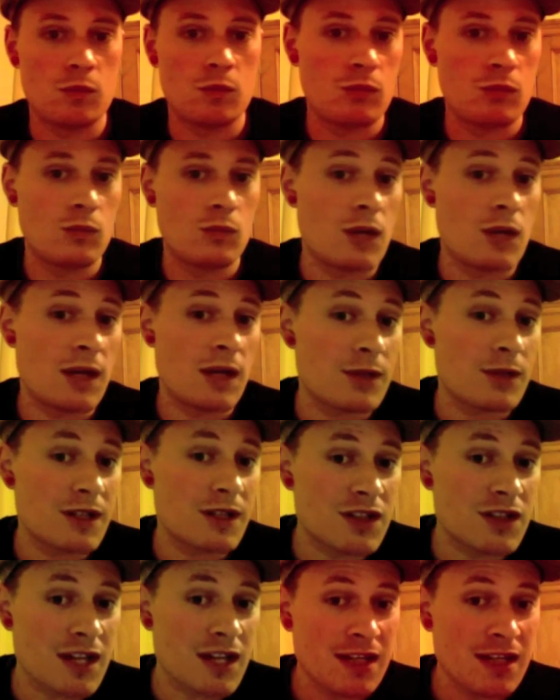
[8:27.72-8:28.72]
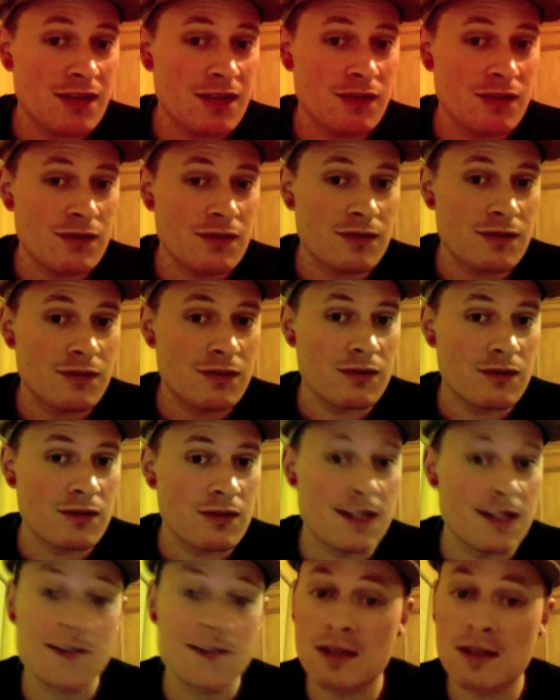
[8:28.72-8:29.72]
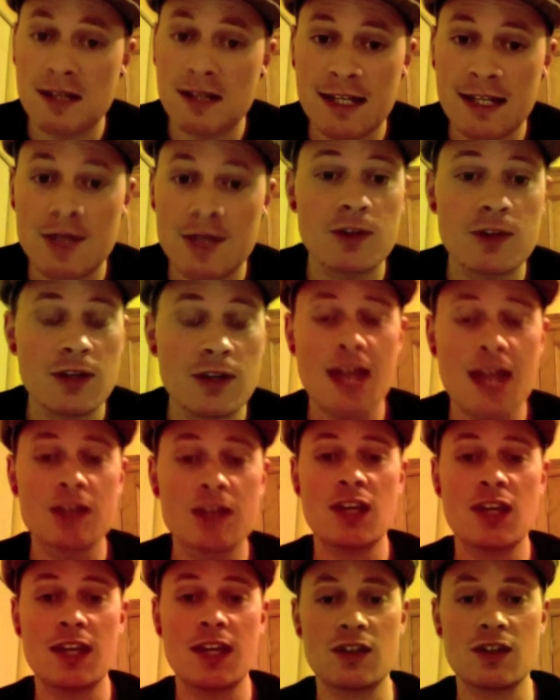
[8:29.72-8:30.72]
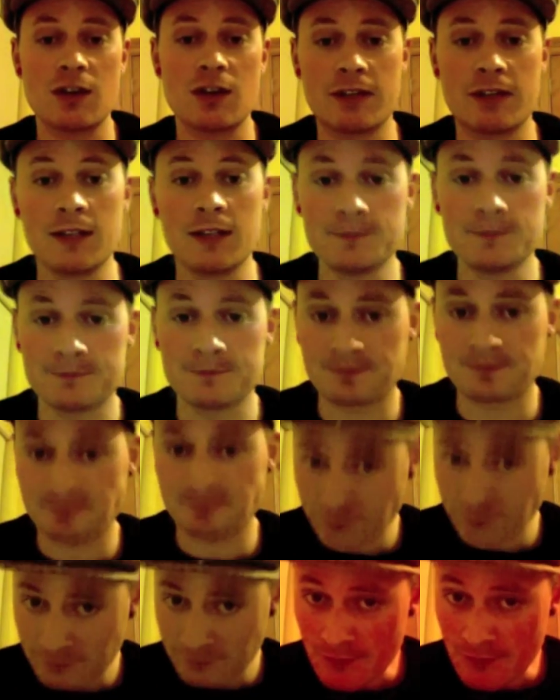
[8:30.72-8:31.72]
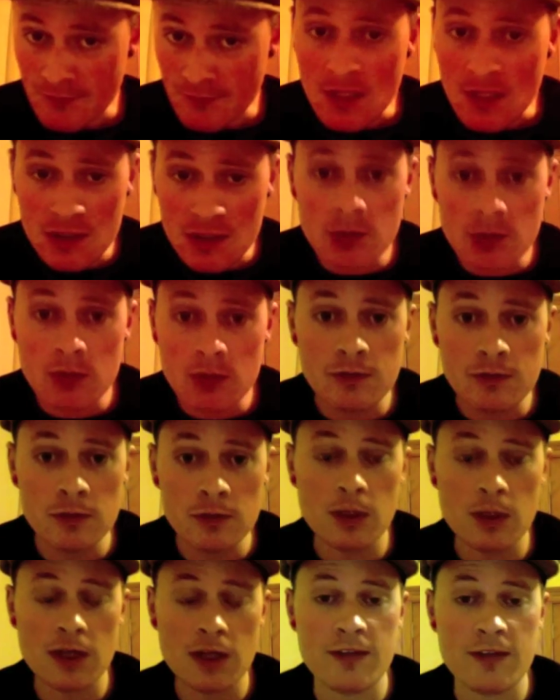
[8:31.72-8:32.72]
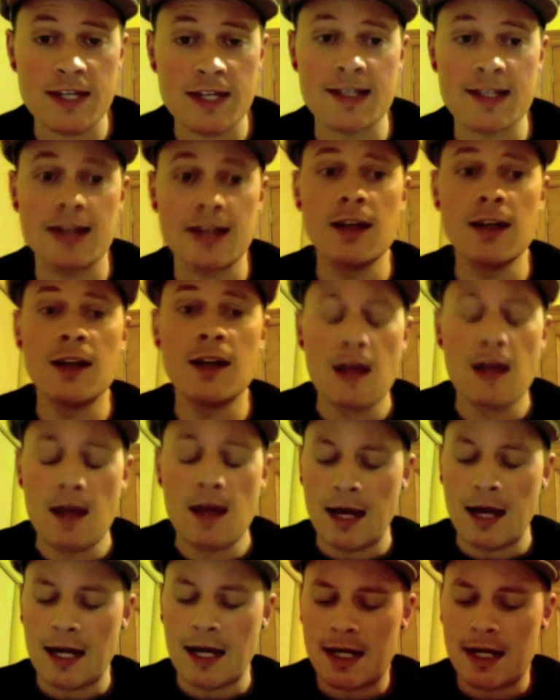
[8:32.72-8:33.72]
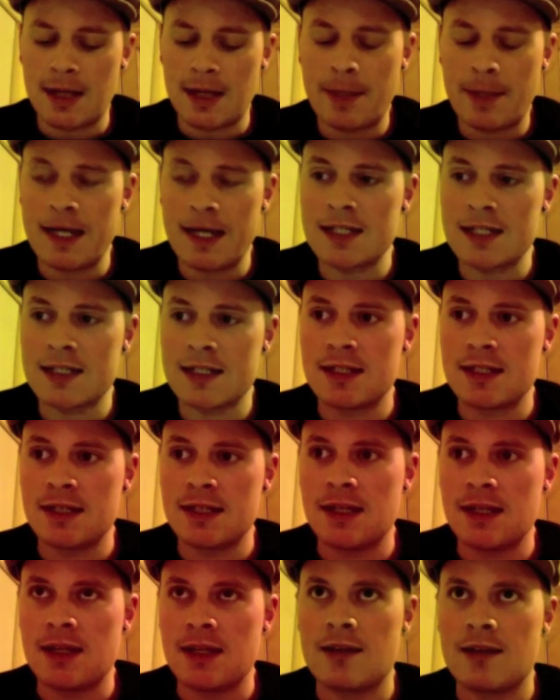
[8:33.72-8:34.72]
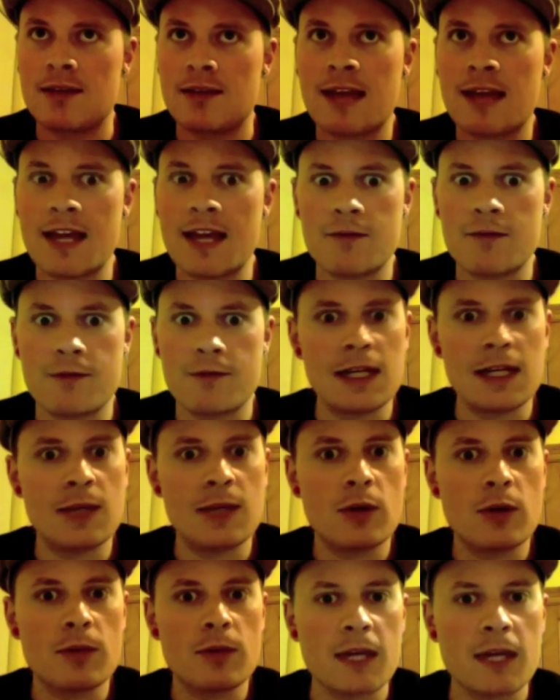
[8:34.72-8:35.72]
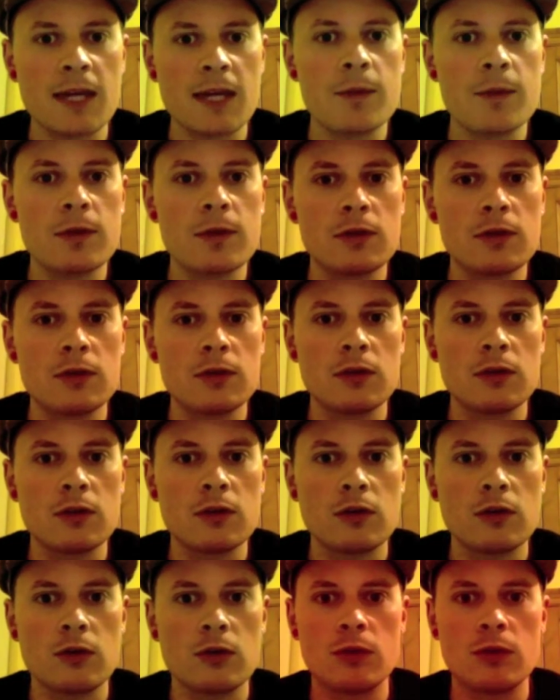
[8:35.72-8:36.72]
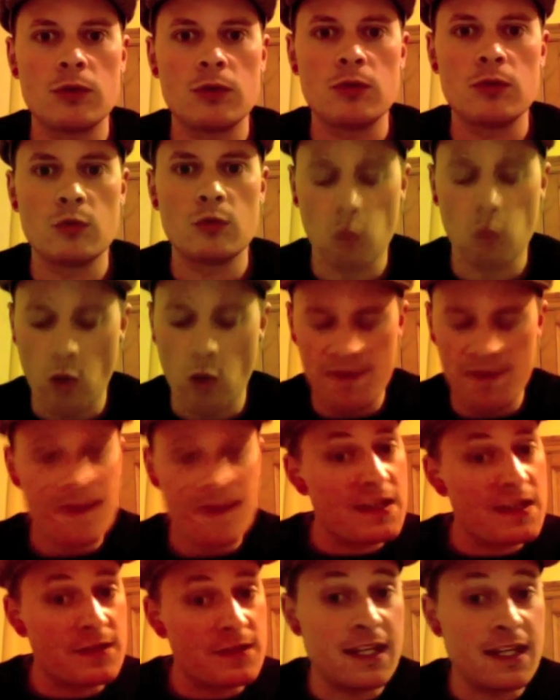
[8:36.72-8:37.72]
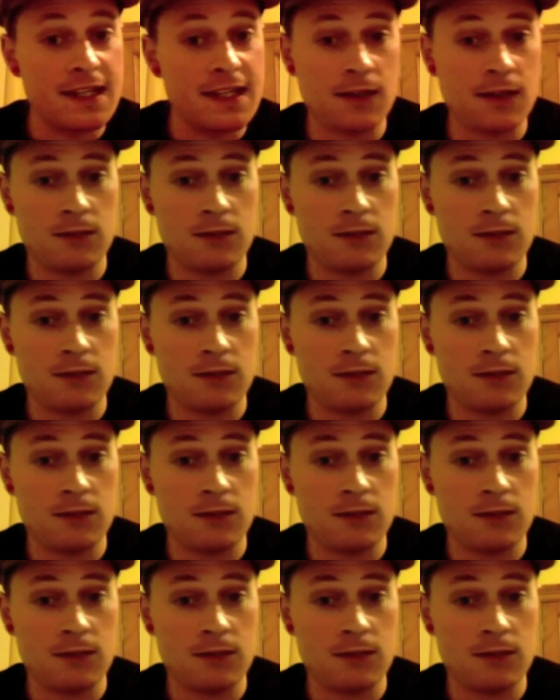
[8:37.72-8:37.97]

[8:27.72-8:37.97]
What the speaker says: might want to change. It's not illegal. You can change over to a full work visa, but they really want people who want this visa.